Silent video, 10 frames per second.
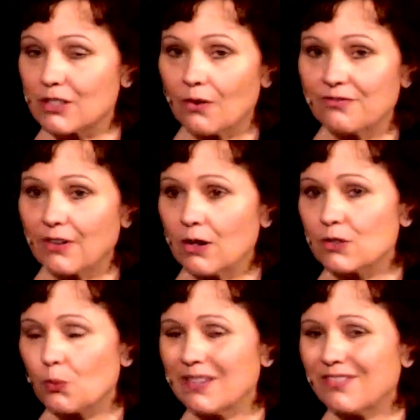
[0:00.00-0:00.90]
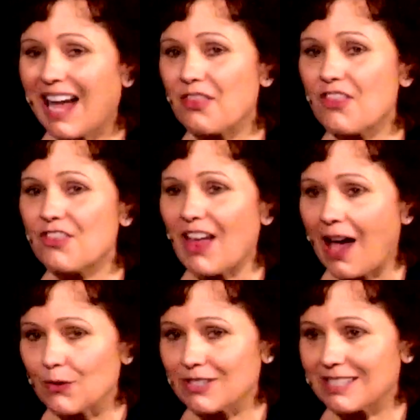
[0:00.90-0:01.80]
folks, we've got
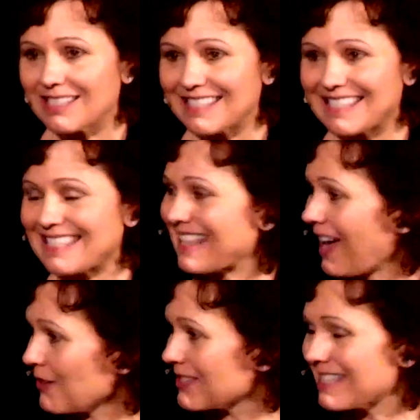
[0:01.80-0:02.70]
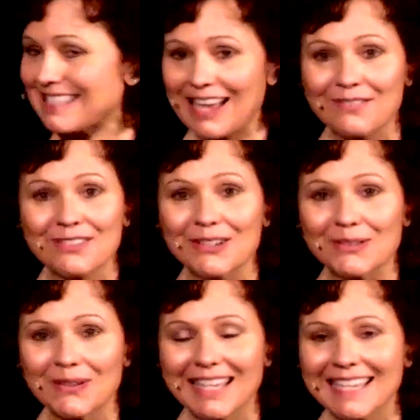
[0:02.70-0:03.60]
thousands of
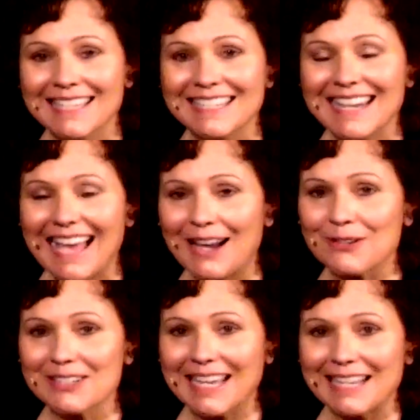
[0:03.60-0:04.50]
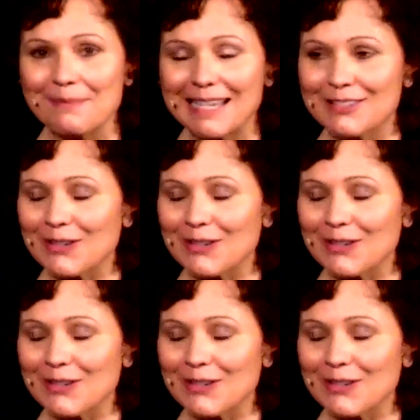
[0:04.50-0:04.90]
you in our database.